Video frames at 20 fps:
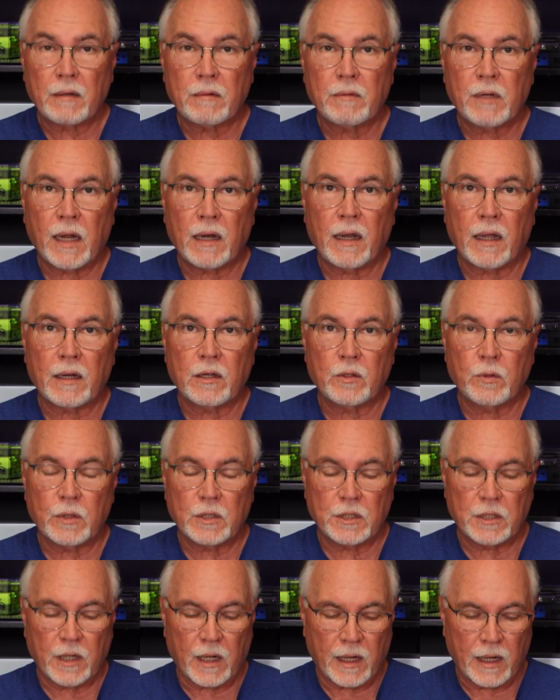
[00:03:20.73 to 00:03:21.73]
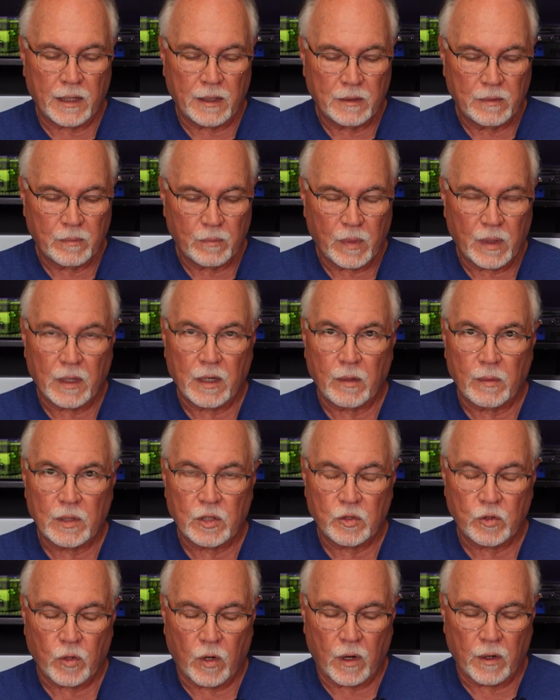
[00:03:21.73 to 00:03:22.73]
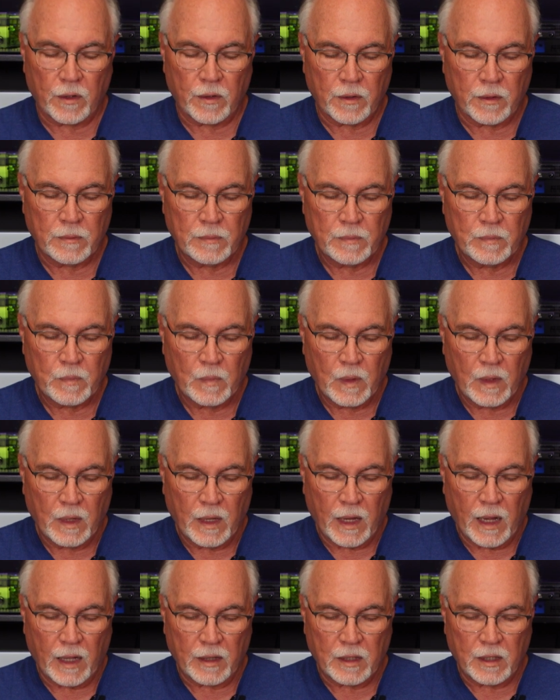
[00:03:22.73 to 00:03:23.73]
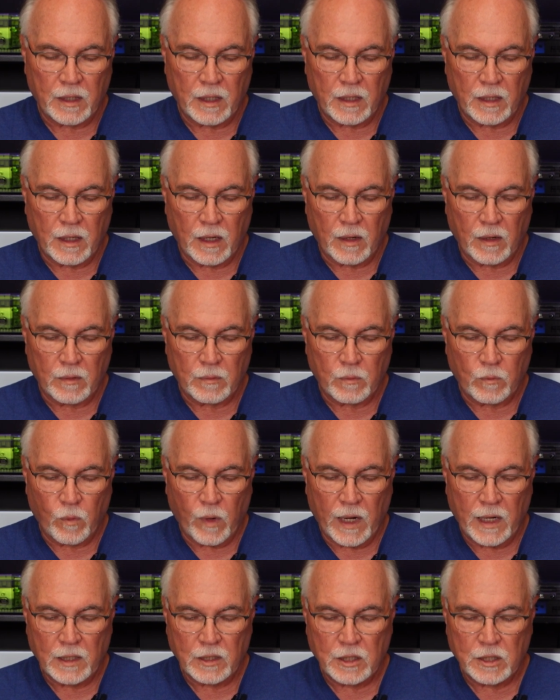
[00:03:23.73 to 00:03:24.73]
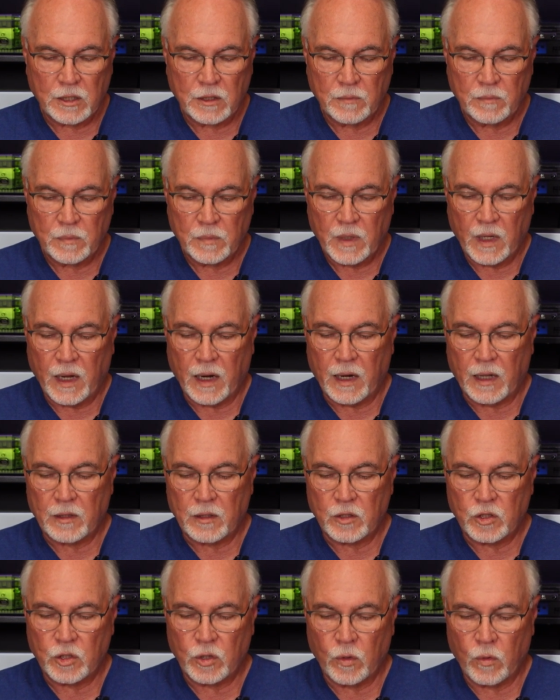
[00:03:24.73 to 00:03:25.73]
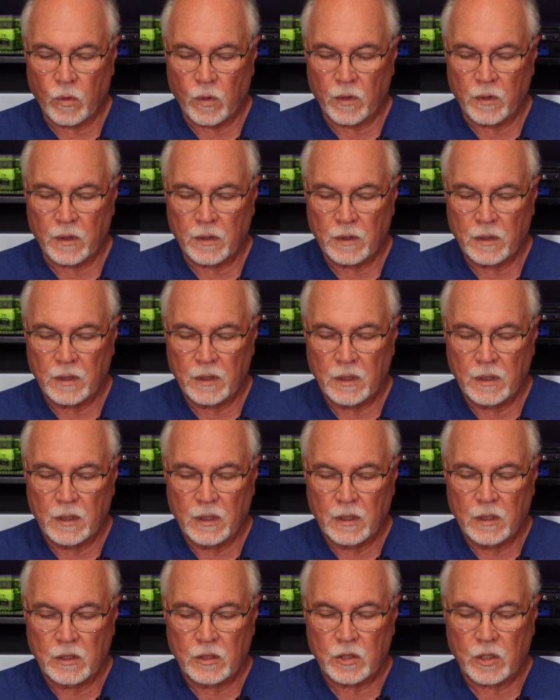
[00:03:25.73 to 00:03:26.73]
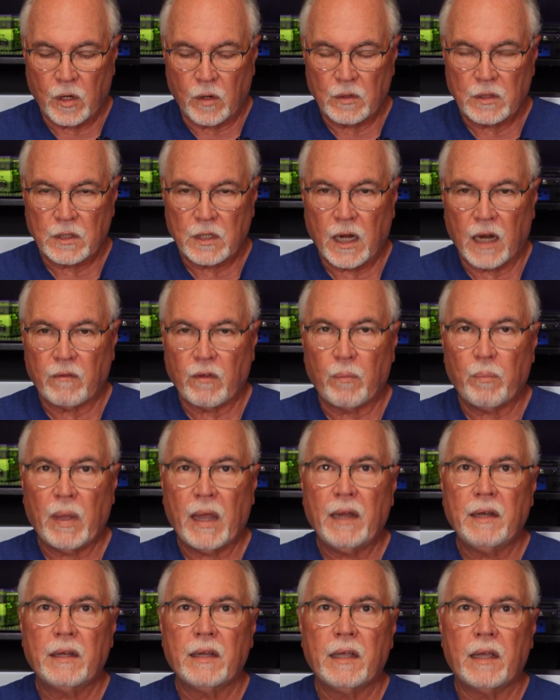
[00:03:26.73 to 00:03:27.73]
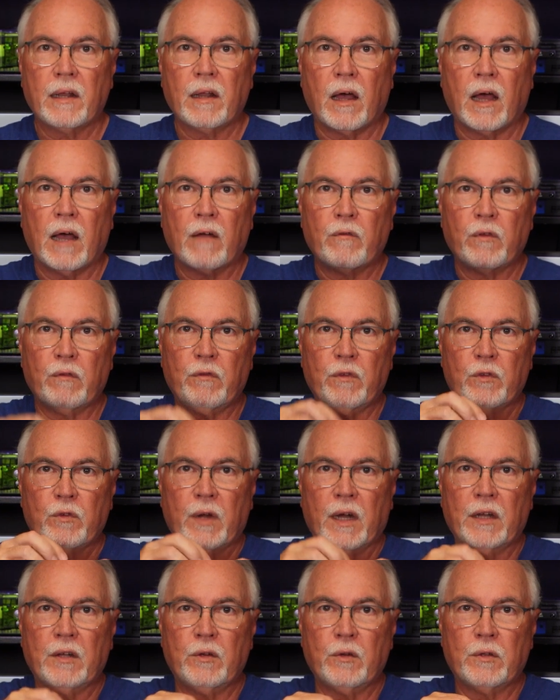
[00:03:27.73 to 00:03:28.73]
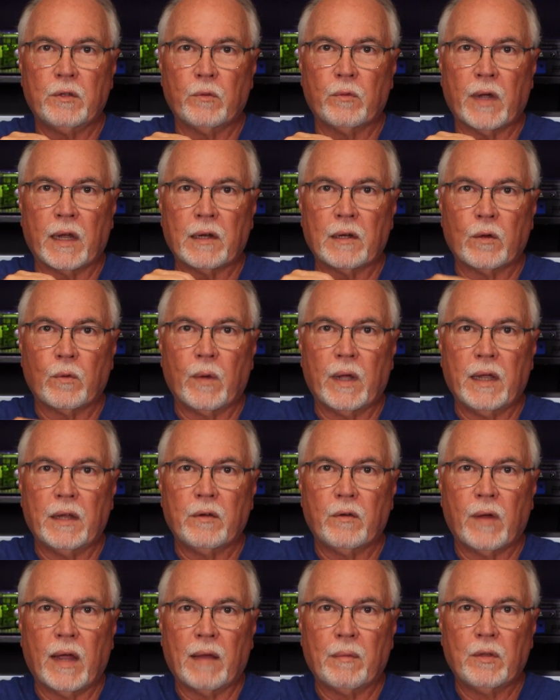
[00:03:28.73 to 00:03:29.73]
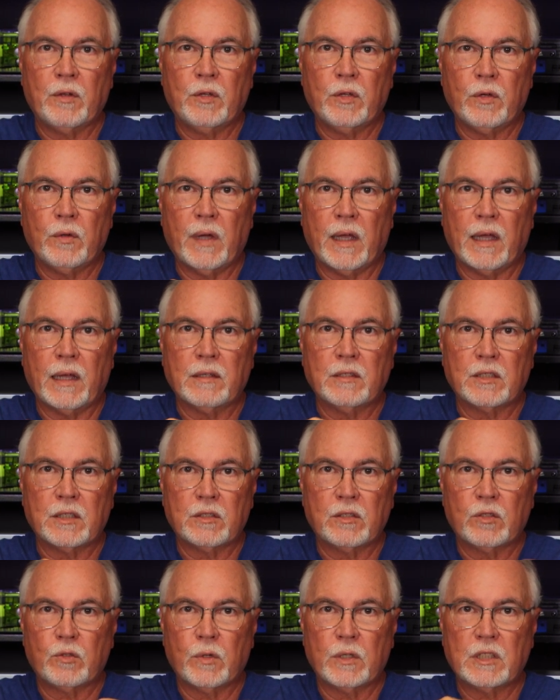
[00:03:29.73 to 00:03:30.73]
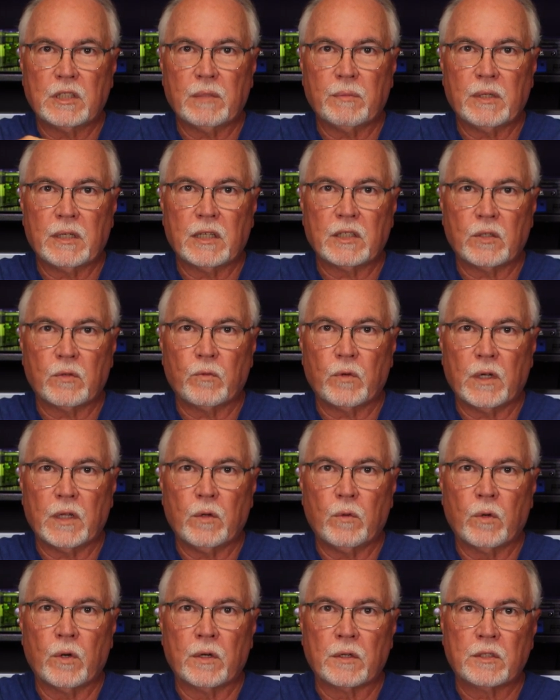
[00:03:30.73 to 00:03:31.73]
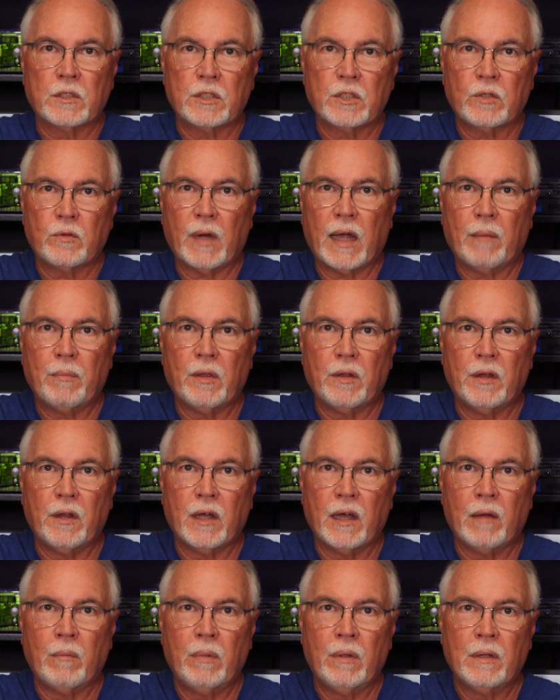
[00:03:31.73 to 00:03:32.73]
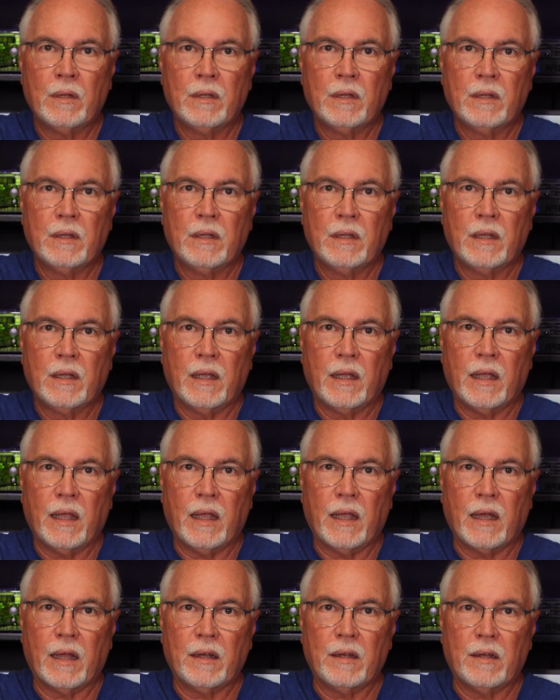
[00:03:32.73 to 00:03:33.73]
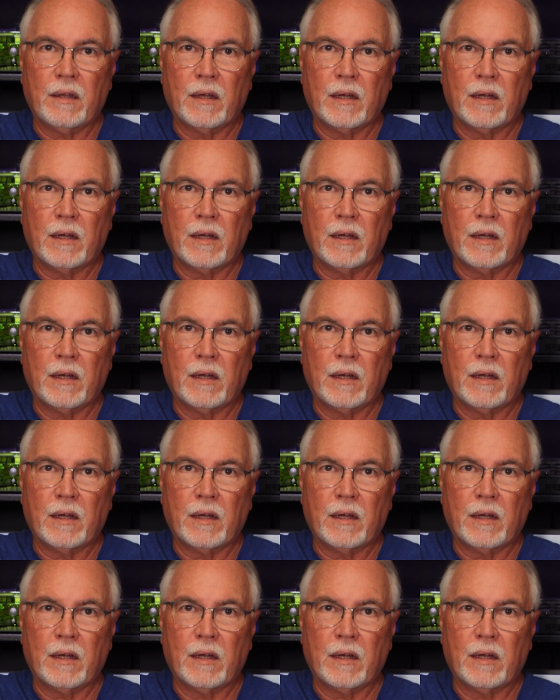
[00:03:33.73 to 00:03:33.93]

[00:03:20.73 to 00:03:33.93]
kind of like a twist tie, but a little bit stronger, at the waist and at the sword. So it's kind of a pain to get off. If you try to do it the regular way and grab the two ends and twist them, it doesn't really work. Just grab the nub and